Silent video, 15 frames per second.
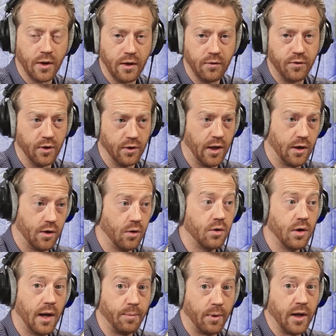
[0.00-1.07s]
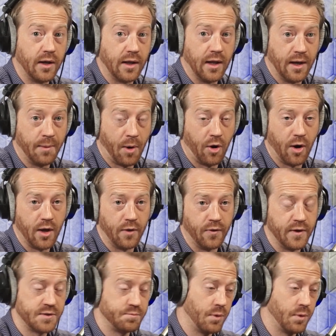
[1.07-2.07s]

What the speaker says: if you're like, oh crap, I need to get an MRI on this.